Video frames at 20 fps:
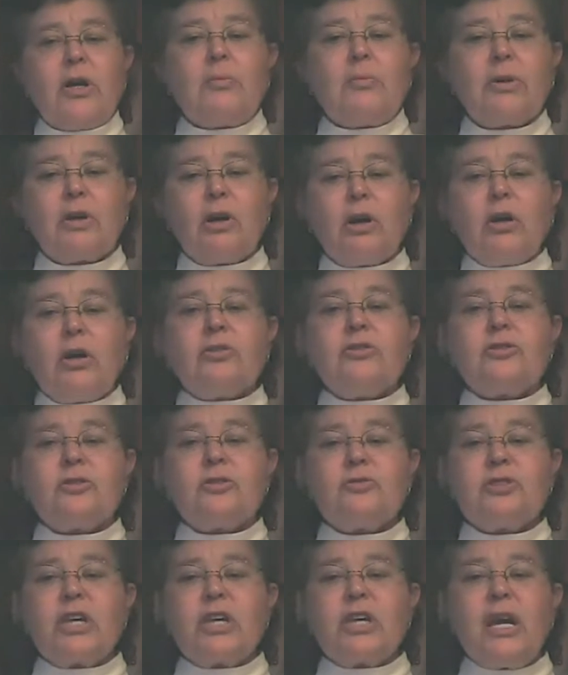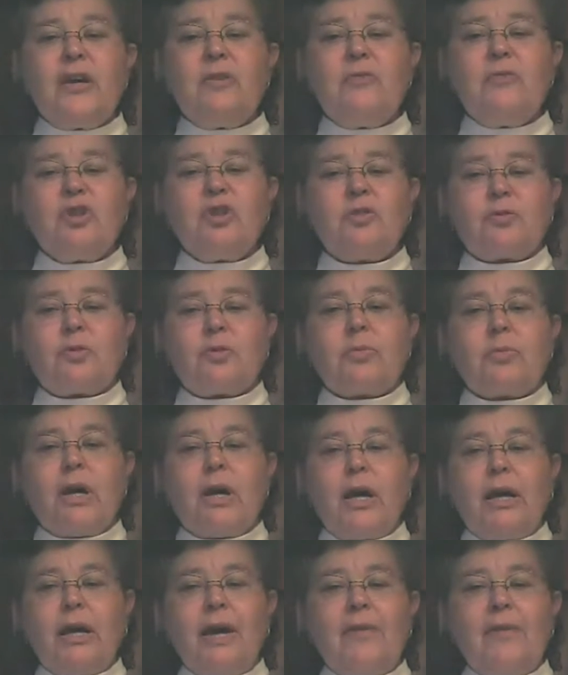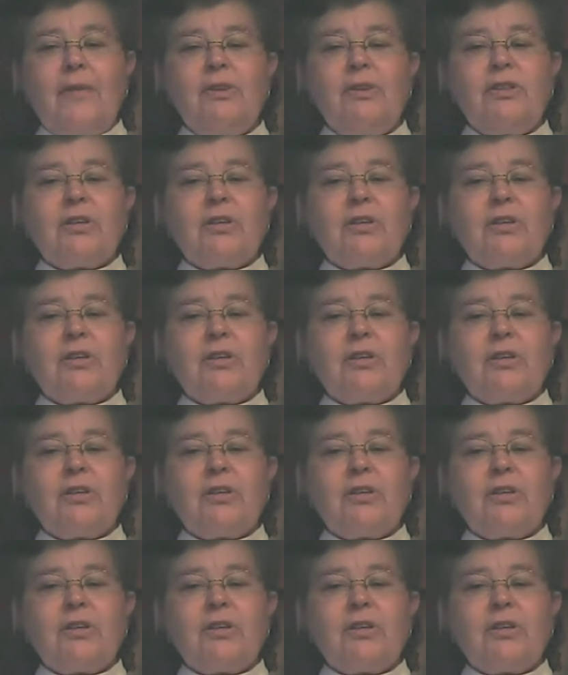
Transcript: but also saves you from not having